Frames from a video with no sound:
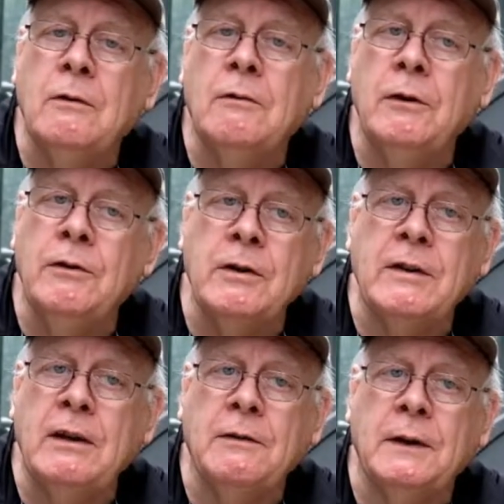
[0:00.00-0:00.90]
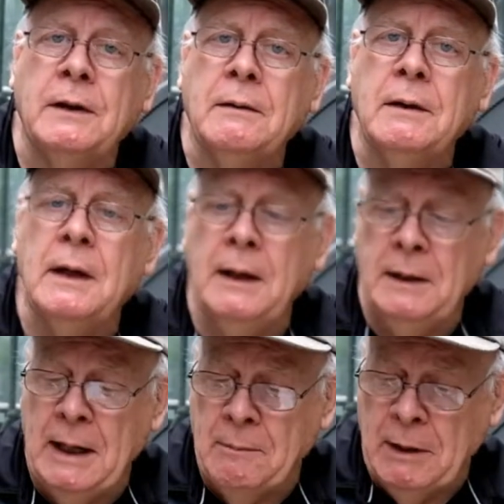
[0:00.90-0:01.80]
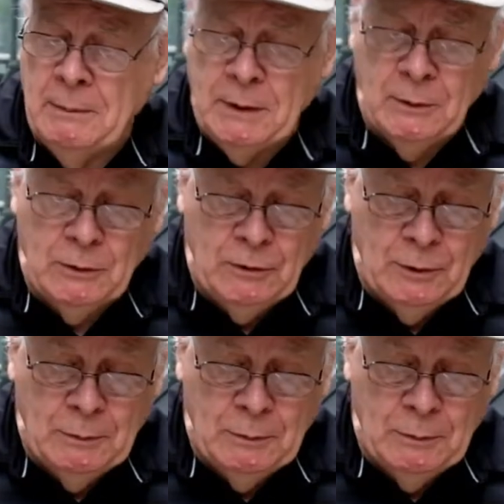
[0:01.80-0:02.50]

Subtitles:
very successfully, and that might be good too.